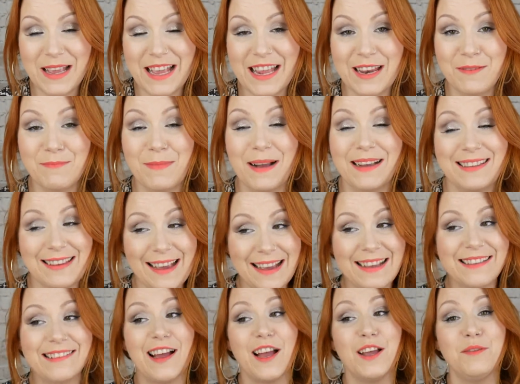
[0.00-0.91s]
in my
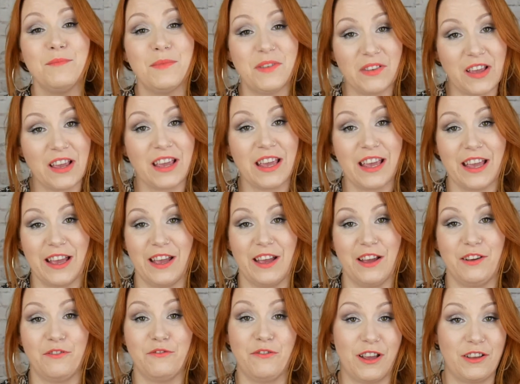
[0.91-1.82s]
daytime
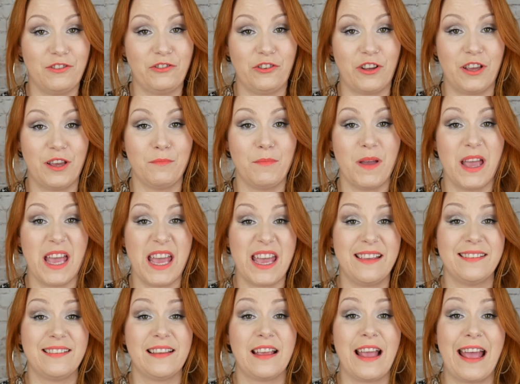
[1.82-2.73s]
skincare regime
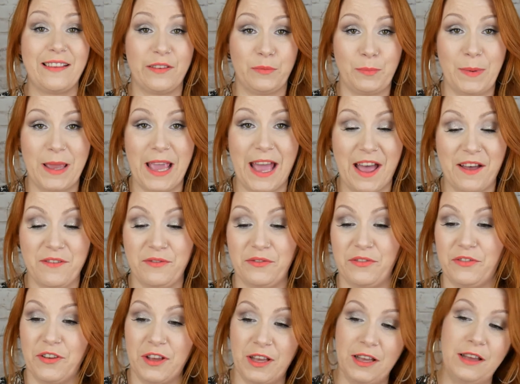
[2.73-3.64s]
is
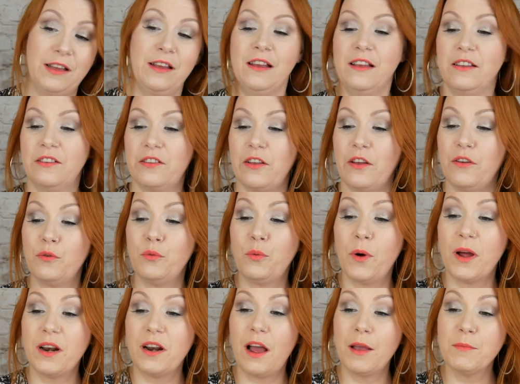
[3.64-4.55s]
SPF. So the
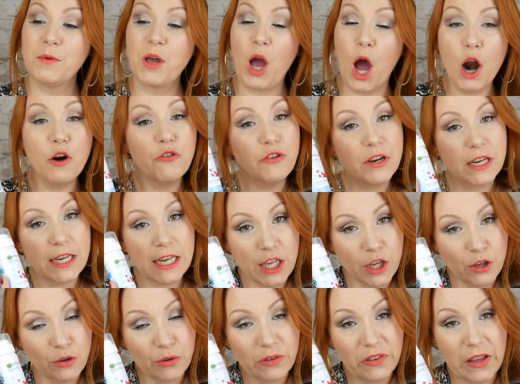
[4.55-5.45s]
one I'm currently
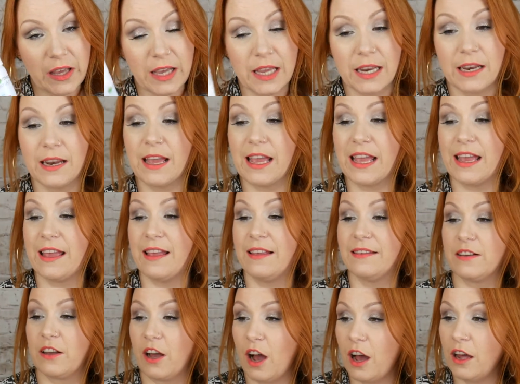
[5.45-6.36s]
using
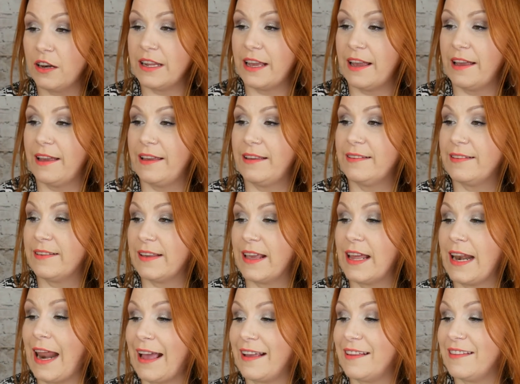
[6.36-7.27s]
is Garnier
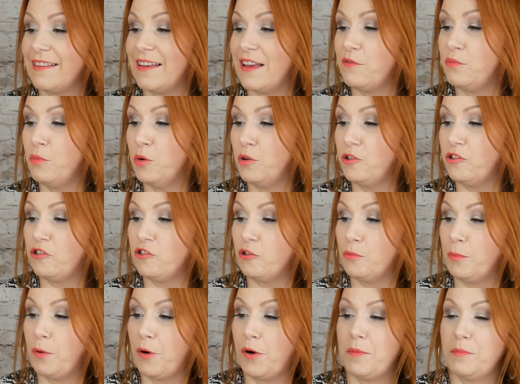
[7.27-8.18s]
Skin Active
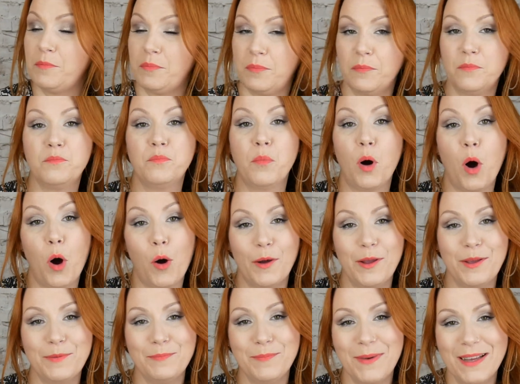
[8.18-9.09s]
Moisture
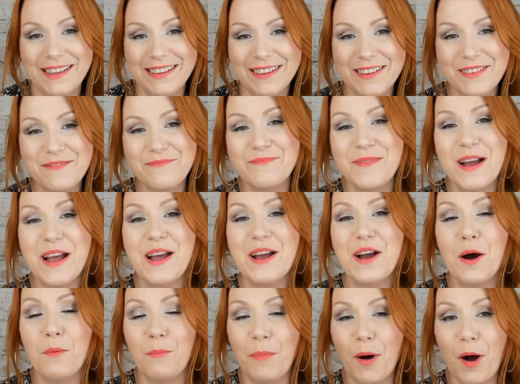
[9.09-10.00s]
Bomb
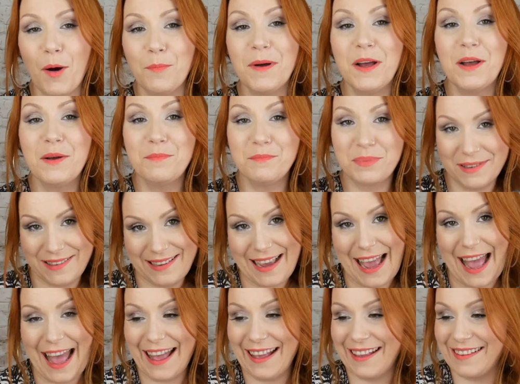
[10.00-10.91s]

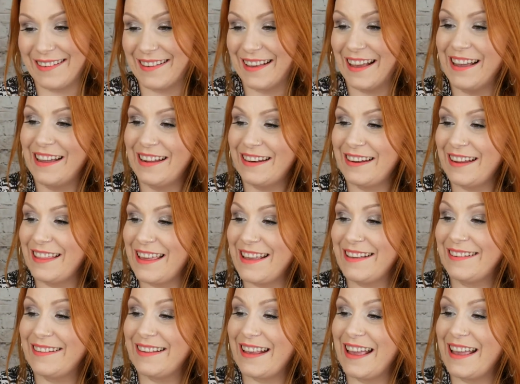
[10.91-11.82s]
Protect. Now
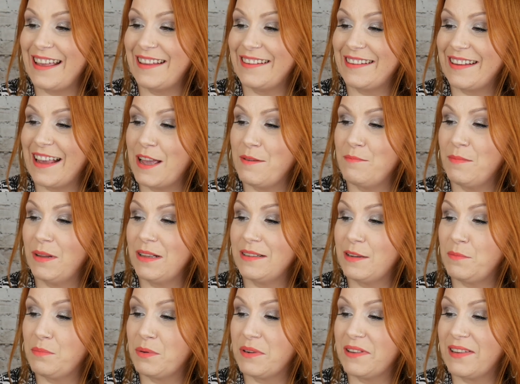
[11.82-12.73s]
this is a
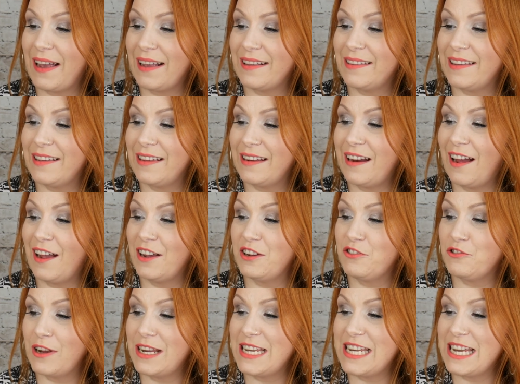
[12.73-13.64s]
multi-protecting
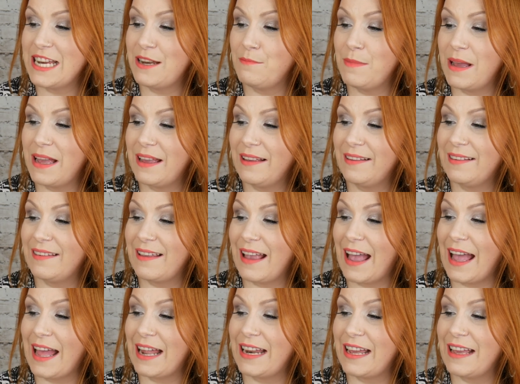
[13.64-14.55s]
hydrating mist
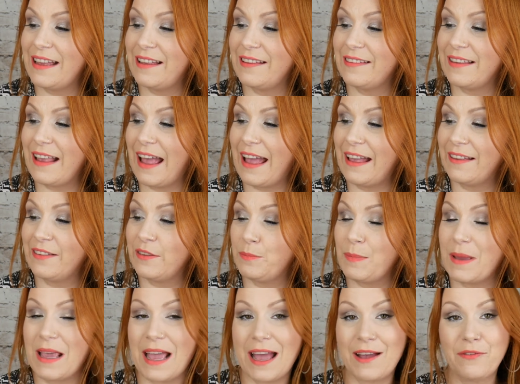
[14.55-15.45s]
and it's
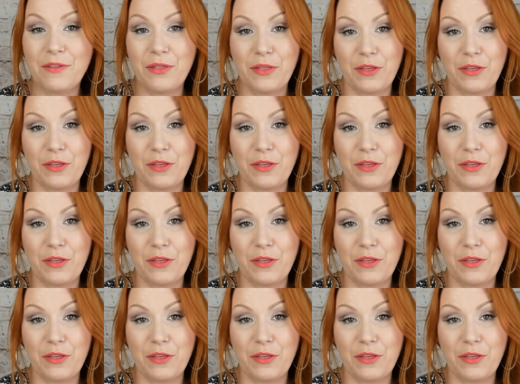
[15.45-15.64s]
SPF